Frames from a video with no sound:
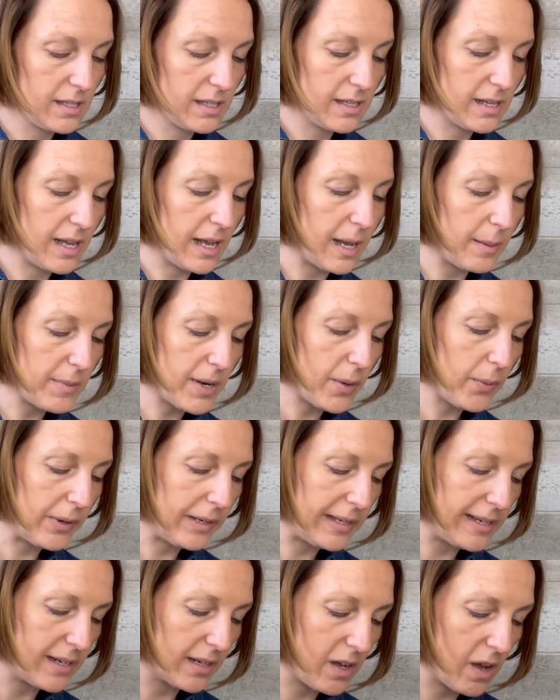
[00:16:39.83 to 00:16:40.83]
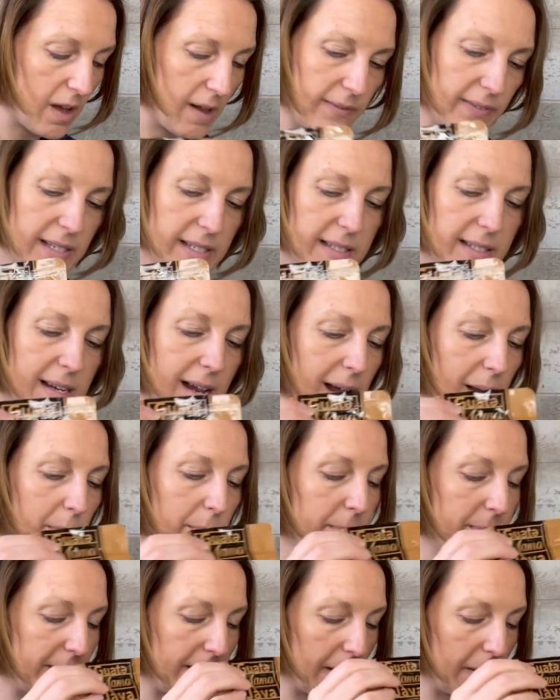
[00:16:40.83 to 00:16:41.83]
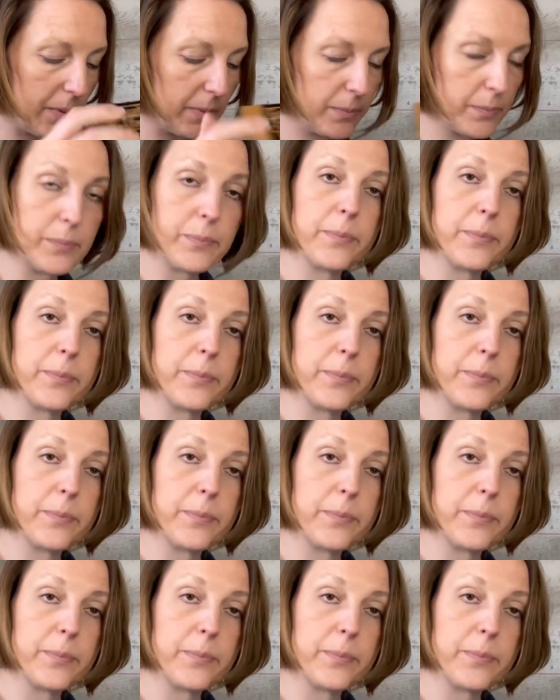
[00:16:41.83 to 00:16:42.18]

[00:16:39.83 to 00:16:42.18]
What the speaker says: I'm not really a coffee snob, so